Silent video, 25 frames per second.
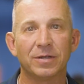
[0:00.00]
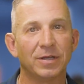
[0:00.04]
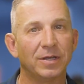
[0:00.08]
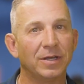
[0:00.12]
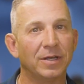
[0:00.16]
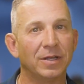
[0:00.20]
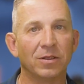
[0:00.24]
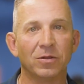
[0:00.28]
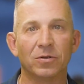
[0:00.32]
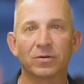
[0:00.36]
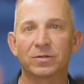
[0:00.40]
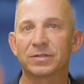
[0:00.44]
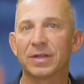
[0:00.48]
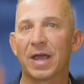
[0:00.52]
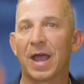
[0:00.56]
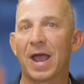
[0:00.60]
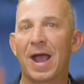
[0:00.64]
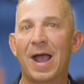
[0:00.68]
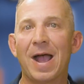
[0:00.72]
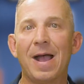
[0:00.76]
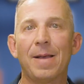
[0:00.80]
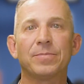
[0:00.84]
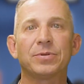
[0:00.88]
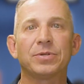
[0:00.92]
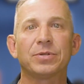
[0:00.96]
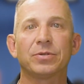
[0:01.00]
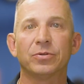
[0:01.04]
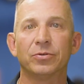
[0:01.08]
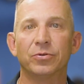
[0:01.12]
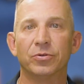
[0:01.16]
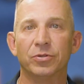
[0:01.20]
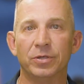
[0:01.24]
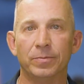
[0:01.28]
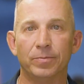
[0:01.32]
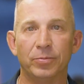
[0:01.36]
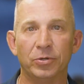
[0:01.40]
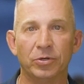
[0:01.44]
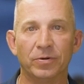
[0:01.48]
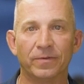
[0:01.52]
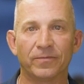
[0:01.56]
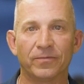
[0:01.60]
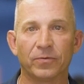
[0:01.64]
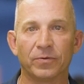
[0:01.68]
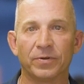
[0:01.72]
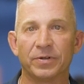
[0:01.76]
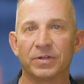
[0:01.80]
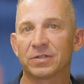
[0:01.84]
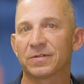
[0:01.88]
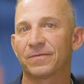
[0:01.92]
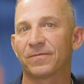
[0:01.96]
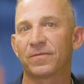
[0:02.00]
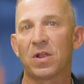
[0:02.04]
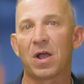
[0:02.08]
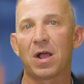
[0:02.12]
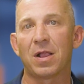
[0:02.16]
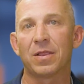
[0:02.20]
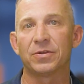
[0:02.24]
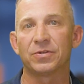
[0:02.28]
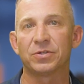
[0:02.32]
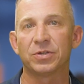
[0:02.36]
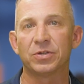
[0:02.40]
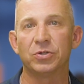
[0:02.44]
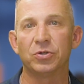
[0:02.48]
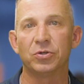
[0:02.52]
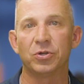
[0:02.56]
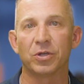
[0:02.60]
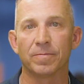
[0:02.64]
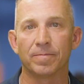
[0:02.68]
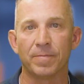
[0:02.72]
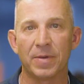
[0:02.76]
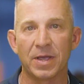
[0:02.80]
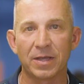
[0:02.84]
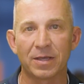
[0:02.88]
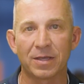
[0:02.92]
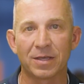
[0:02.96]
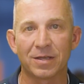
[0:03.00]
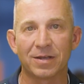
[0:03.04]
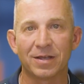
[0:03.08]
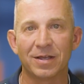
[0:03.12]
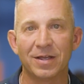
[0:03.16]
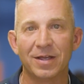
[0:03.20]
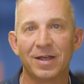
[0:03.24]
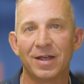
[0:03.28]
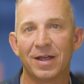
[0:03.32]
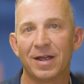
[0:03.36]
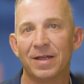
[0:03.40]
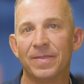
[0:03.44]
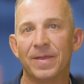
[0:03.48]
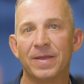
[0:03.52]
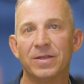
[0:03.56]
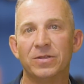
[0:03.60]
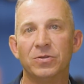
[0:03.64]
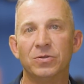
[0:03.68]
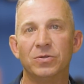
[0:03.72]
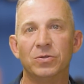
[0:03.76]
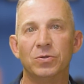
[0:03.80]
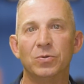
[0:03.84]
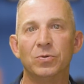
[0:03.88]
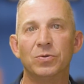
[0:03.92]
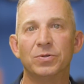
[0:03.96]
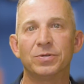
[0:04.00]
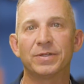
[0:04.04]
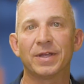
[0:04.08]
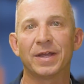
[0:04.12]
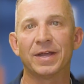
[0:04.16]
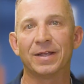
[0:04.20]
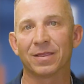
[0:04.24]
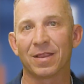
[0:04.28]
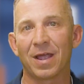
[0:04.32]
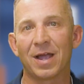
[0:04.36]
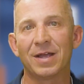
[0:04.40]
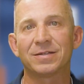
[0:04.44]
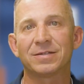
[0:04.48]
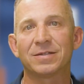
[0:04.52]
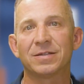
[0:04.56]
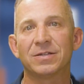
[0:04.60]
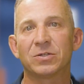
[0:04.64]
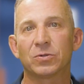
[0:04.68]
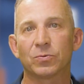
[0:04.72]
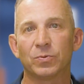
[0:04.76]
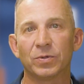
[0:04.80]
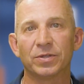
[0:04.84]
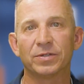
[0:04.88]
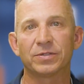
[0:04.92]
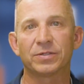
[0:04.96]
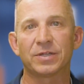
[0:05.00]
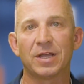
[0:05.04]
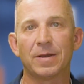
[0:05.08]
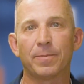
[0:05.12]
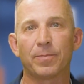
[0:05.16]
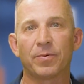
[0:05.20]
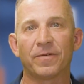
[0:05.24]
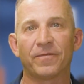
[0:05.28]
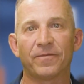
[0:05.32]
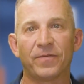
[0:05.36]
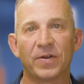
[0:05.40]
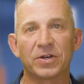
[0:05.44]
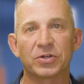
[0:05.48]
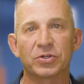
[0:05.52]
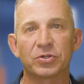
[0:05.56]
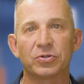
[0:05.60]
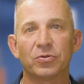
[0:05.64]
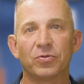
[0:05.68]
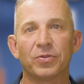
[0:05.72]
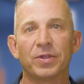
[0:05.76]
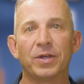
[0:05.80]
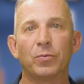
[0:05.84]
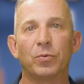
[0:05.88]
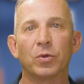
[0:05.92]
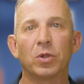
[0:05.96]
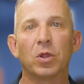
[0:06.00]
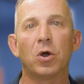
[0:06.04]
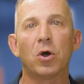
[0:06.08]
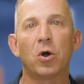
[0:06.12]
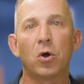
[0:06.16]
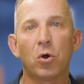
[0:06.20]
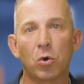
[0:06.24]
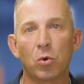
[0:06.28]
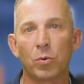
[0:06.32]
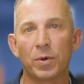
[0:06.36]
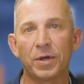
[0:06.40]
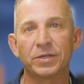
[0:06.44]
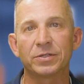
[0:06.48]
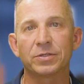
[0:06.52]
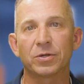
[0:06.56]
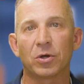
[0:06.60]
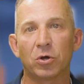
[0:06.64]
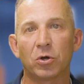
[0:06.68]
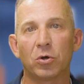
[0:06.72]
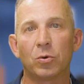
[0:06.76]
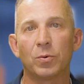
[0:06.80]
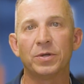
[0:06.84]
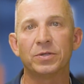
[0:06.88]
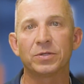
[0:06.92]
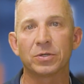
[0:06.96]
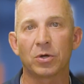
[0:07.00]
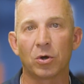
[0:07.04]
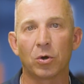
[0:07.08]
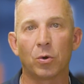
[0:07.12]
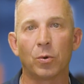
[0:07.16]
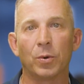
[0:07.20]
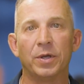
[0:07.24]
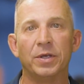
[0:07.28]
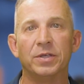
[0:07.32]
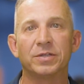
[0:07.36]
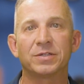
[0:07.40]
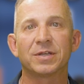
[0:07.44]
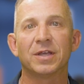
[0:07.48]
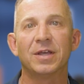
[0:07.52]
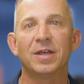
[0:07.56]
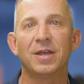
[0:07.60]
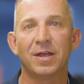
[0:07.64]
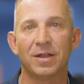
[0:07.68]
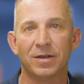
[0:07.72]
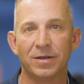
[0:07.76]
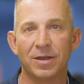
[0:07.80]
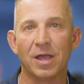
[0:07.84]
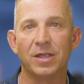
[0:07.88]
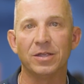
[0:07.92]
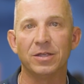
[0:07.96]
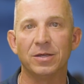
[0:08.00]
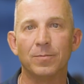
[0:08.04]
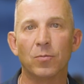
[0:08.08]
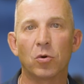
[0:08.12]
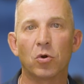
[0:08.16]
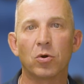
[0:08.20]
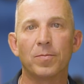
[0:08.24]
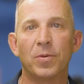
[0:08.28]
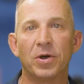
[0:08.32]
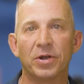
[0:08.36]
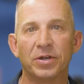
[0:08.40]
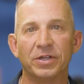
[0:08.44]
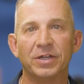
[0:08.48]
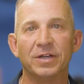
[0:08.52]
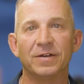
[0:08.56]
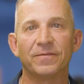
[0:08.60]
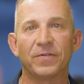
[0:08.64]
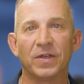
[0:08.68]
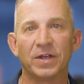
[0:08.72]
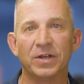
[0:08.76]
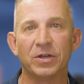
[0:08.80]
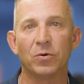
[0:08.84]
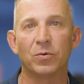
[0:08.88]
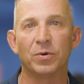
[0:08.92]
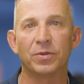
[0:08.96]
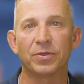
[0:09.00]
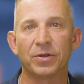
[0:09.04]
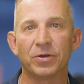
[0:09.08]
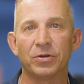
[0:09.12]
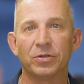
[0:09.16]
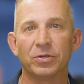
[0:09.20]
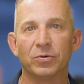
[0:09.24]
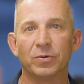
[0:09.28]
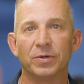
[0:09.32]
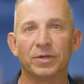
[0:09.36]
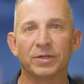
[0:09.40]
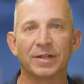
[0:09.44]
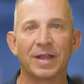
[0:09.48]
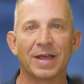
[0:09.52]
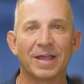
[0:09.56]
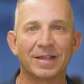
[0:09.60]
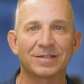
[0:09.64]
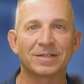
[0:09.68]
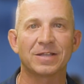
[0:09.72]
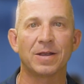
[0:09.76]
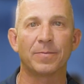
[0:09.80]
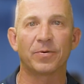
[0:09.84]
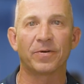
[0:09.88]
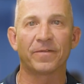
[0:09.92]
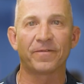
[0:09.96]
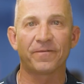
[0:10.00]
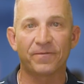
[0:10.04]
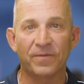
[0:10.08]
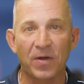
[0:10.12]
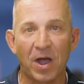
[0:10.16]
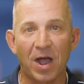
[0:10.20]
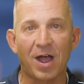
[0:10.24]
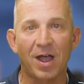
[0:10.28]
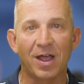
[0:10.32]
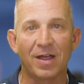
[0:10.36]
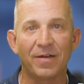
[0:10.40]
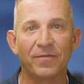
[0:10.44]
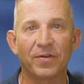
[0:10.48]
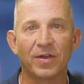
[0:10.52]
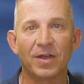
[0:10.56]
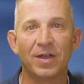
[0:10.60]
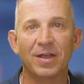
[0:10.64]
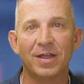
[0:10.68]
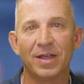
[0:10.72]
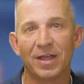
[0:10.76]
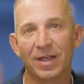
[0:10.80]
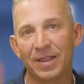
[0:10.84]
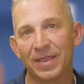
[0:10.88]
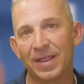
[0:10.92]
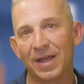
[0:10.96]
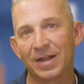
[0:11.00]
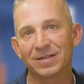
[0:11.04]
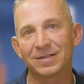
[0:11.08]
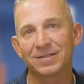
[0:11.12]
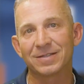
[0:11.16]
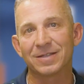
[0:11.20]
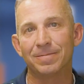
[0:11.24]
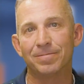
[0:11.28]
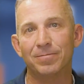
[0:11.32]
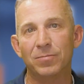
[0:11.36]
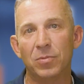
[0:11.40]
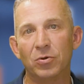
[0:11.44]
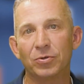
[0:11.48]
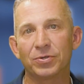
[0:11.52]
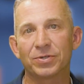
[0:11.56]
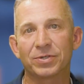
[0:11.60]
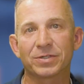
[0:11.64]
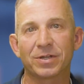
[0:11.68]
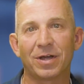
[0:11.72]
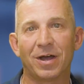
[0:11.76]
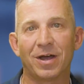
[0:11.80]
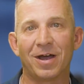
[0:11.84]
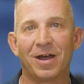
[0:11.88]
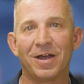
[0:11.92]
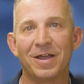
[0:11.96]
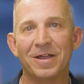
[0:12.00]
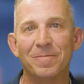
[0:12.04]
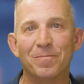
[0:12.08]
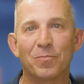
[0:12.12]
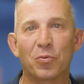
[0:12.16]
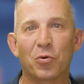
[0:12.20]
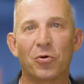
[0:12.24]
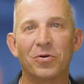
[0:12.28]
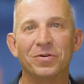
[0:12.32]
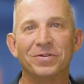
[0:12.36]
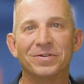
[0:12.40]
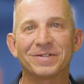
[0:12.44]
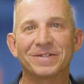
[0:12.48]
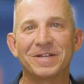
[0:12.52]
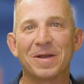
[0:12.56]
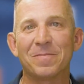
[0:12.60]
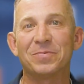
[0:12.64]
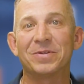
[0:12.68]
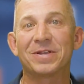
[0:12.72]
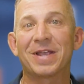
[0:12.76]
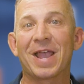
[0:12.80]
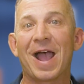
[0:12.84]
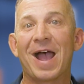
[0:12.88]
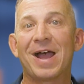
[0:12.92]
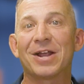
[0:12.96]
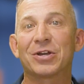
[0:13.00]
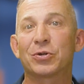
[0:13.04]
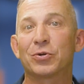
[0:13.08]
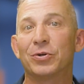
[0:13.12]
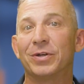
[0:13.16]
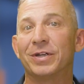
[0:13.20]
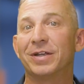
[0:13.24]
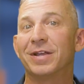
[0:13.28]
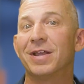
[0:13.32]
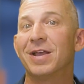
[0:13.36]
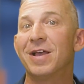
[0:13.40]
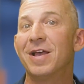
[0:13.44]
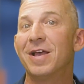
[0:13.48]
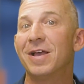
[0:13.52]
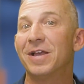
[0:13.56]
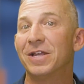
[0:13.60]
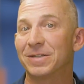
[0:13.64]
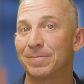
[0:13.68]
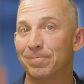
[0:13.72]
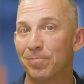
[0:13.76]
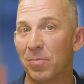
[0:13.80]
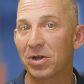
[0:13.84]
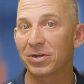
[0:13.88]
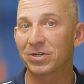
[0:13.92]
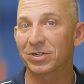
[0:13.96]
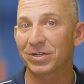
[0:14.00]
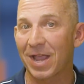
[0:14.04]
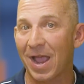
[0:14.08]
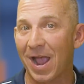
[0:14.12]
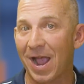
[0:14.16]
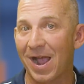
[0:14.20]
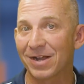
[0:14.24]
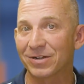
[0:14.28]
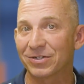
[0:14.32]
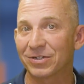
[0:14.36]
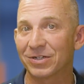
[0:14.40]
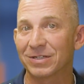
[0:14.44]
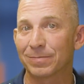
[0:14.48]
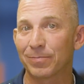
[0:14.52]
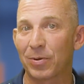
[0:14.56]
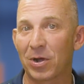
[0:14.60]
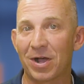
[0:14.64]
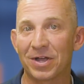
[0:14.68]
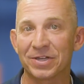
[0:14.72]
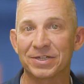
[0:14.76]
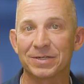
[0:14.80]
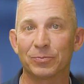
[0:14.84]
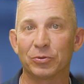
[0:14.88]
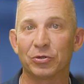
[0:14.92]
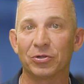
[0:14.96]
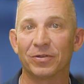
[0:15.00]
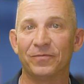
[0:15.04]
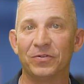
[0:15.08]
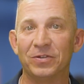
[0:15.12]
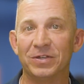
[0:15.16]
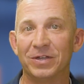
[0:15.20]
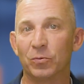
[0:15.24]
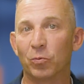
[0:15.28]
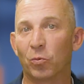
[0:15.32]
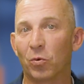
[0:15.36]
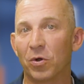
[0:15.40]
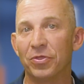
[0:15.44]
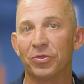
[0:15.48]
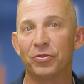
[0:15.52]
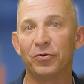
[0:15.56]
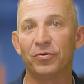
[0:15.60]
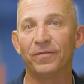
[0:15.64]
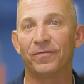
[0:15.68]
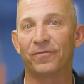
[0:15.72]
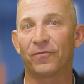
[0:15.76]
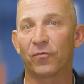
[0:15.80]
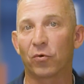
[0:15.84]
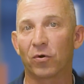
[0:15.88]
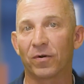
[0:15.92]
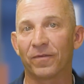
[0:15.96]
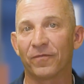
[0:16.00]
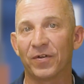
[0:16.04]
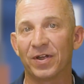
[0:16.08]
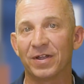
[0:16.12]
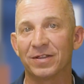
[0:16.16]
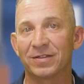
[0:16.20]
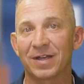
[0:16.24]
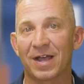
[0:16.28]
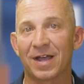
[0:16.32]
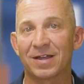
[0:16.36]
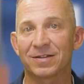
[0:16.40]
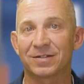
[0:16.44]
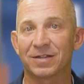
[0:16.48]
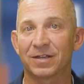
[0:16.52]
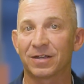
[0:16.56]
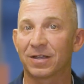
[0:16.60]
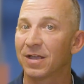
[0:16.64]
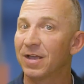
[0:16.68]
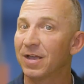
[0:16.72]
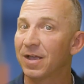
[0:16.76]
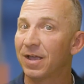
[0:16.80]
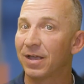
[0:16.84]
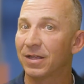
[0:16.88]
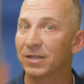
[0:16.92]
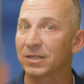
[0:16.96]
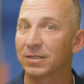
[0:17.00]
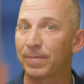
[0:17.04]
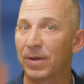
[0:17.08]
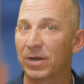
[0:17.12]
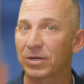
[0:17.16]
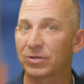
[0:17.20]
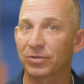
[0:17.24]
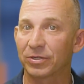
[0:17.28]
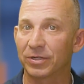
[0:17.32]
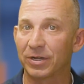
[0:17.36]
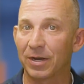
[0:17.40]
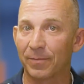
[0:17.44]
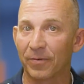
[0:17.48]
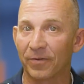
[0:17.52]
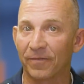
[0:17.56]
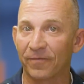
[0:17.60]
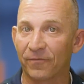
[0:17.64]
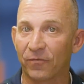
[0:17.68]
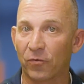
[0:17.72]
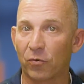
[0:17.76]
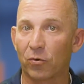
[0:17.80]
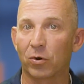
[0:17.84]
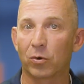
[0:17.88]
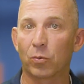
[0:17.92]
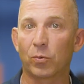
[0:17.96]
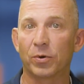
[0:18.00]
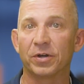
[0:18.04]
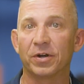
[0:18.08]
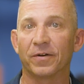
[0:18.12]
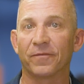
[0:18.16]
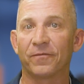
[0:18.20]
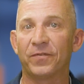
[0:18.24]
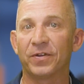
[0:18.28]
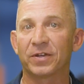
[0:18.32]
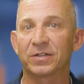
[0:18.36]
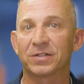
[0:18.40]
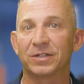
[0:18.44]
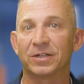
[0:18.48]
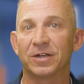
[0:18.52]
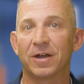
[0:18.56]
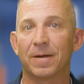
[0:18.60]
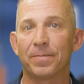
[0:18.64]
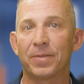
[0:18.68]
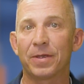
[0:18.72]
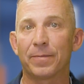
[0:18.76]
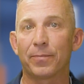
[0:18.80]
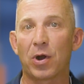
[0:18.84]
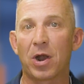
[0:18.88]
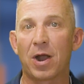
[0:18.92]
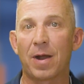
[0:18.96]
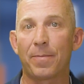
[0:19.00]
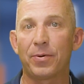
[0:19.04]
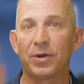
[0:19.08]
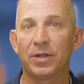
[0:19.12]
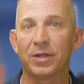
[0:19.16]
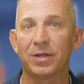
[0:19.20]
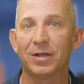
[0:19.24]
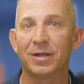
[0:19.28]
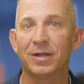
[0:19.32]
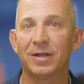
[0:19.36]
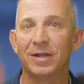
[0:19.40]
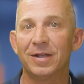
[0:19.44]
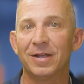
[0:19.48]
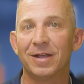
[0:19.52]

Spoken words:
It looks absolutely beautiful and as flawless as you can make it, and that you use a licensed real estate professional. They will always, always, always net you more money if they know what they're doing. And that's number 5, and that is the most important step to cashing as much cash as possible. If you did 1 through 4, fantastic, especially number 4, where you're fixing up the property.